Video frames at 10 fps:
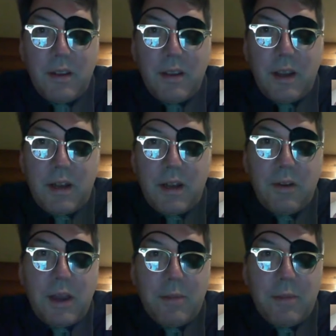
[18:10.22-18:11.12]
And I
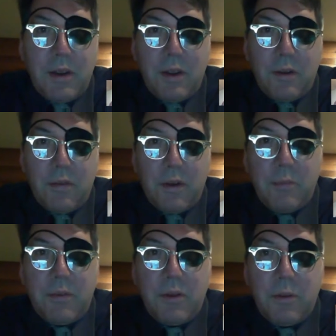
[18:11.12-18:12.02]
do happen to know
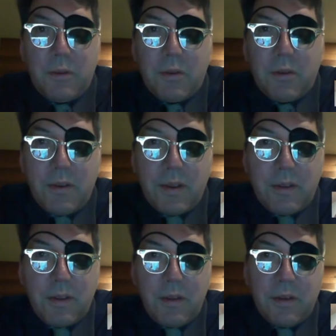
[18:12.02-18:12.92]
from two sources at
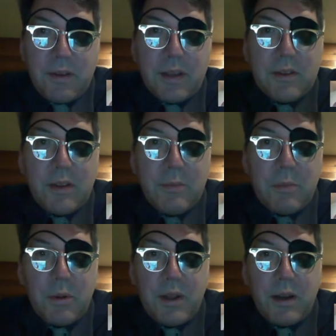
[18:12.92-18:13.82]
the U.S. Access
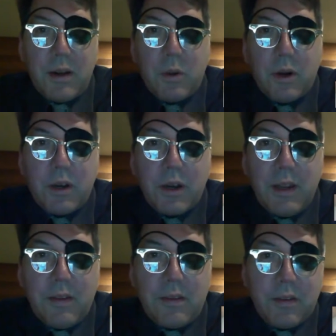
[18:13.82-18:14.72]
Board that our work
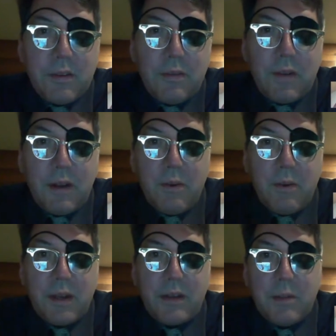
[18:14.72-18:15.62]
is Section
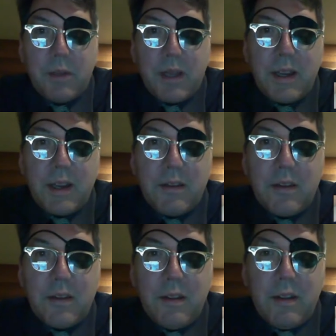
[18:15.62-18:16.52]
508 compliant.
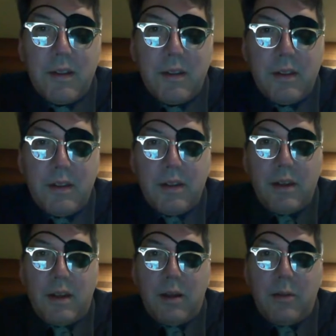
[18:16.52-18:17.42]

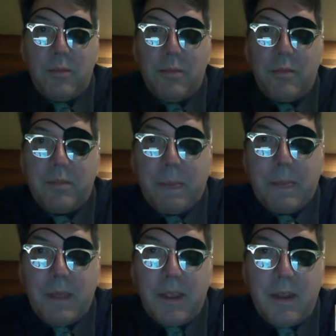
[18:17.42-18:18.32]
And
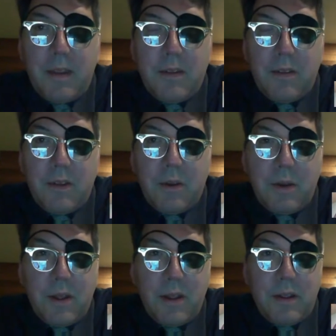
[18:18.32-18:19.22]

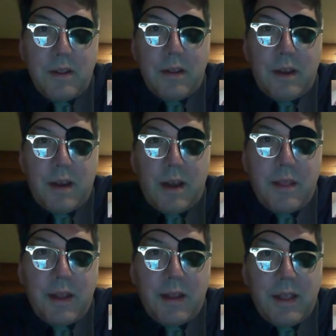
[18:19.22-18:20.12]
so
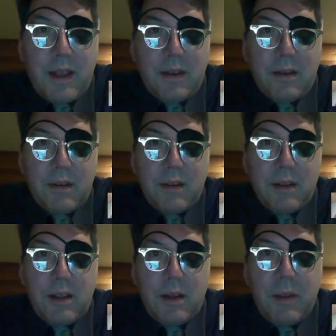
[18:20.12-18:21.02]
I think that
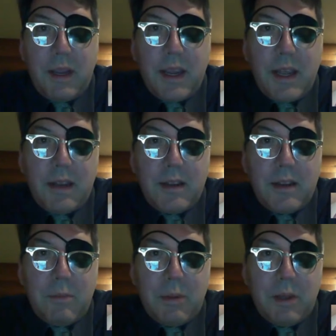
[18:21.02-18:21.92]
coming at
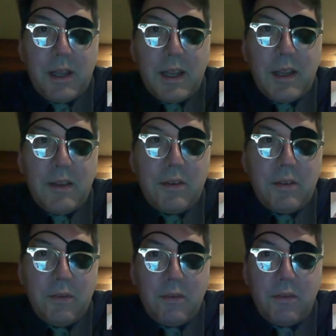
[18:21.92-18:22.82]

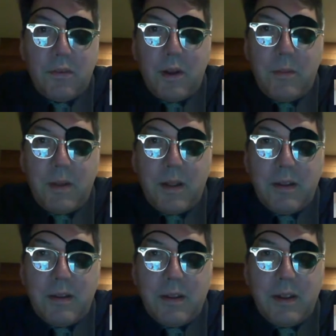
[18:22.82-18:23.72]
compliance from
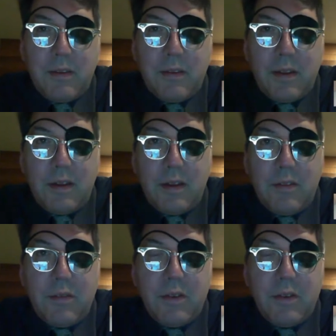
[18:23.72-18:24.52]
an incentive